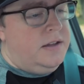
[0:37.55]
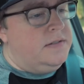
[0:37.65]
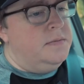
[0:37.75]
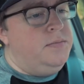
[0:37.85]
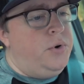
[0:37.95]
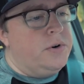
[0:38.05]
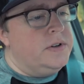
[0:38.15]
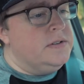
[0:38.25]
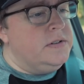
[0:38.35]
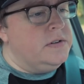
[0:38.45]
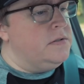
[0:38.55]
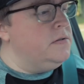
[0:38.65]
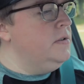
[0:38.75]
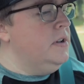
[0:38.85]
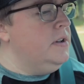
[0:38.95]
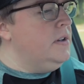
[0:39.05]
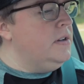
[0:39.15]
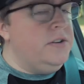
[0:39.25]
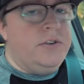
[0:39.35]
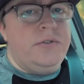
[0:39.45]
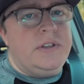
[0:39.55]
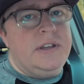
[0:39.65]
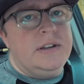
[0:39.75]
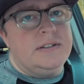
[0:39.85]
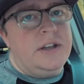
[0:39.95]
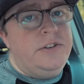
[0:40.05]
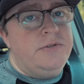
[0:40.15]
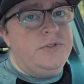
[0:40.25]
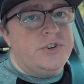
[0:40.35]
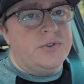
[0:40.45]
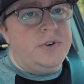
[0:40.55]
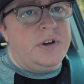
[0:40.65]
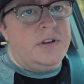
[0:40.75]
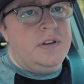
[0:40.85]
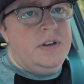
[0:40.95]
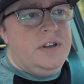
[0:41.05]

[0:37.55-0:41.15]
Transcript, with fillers: it's important to do things that you enjoy.